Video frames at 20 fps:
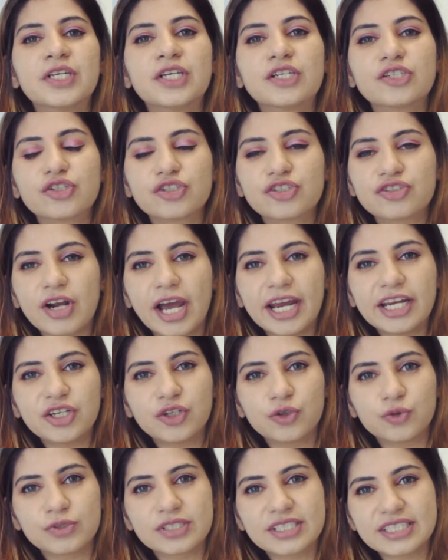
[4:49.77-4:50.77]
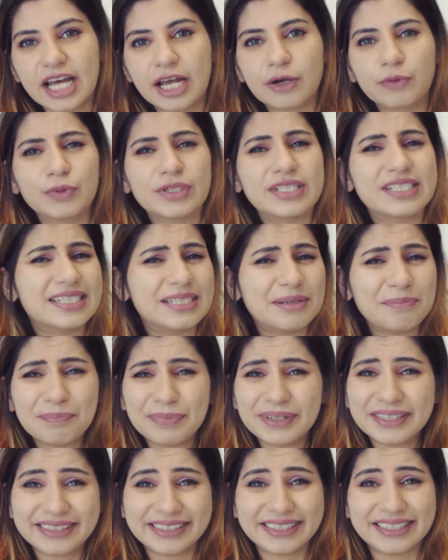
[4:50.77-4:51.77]
So try to start with
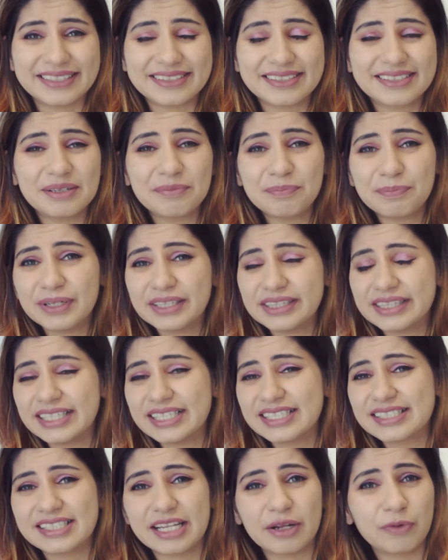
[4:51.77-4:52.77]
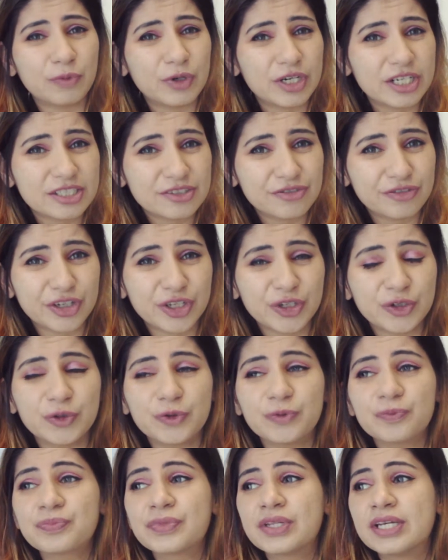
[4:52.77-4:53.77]
simple things that works for
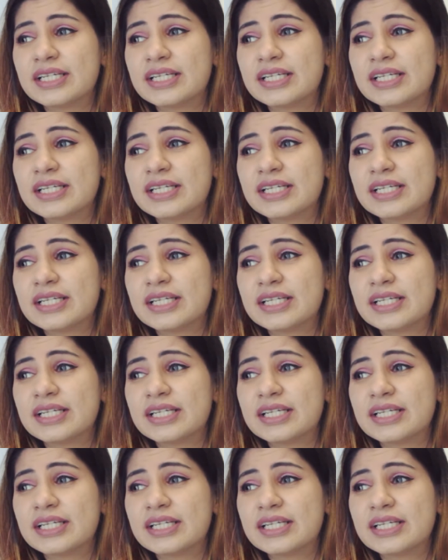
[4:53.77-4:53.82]
you,